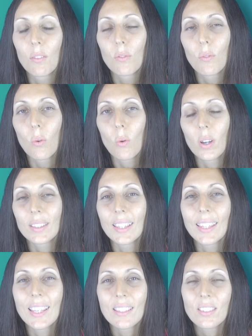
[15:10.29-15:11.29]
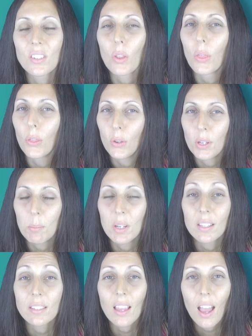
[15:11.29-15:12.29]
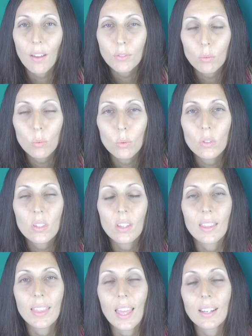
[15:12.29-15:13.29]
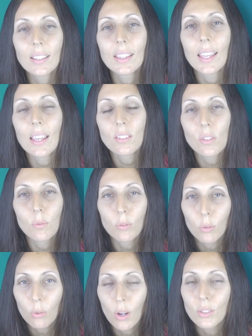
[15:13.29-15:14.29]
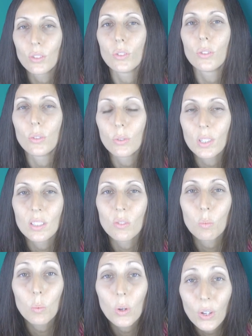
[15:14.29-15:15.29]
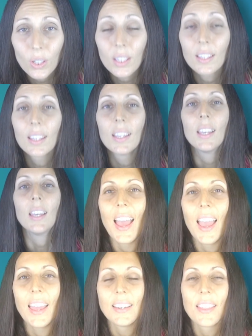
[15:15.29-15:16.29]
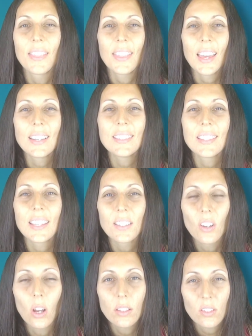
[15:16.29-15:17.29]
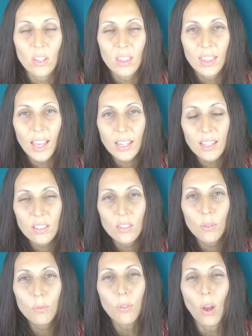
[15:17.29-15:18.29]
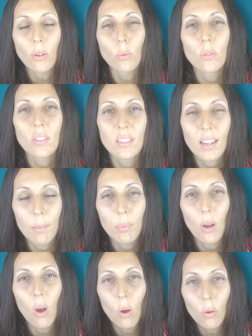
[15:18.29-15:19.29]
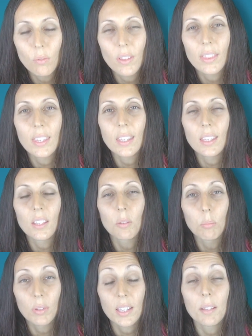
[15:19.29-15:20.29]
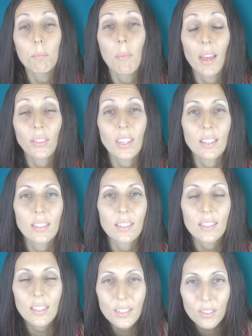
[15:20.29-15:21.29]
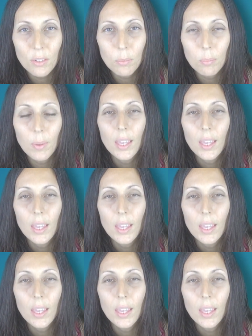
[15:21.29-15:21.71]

for at least 30 minutes afterwards, and that allows the fluoride to do its work. And that is it, guys. So that is the final step of the complete mouth care system.